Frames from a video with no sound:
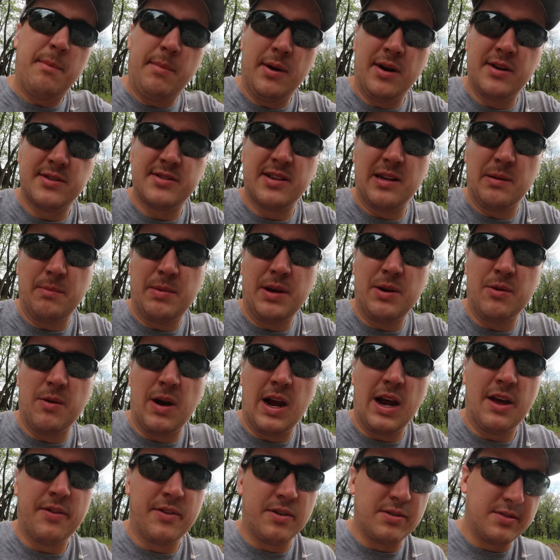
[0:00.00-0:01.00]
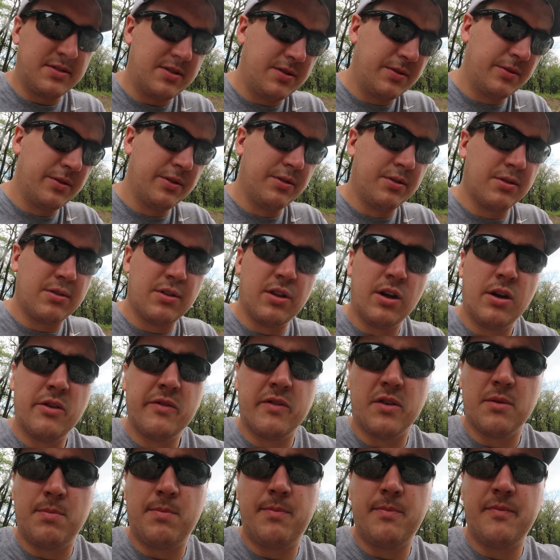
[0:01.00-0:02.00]
that bird's gonna be around. There's 2 little
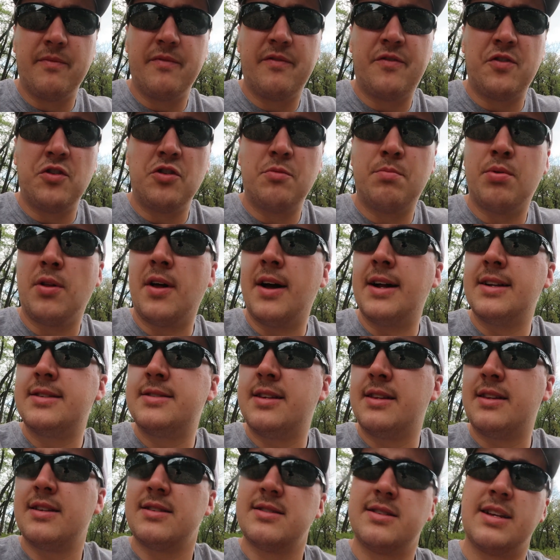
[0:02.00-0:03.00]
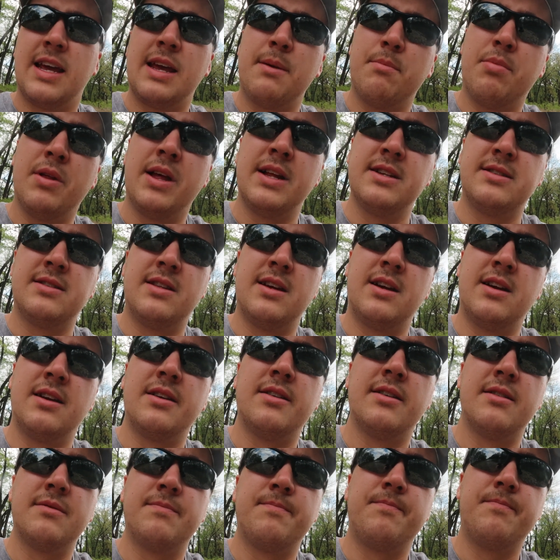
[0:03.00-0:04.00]
clover food plots that the state plants
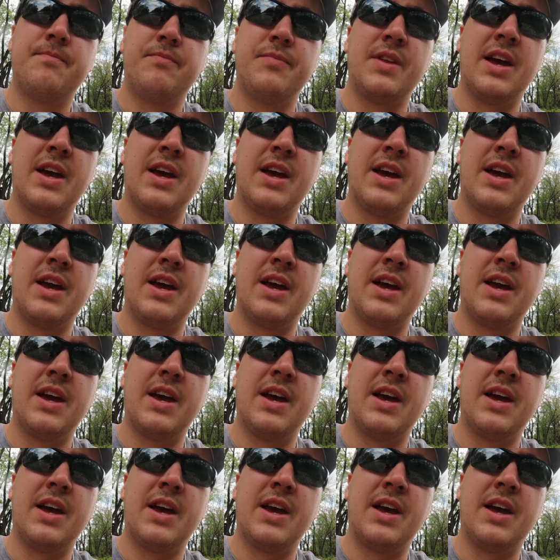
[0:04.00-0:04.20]
there.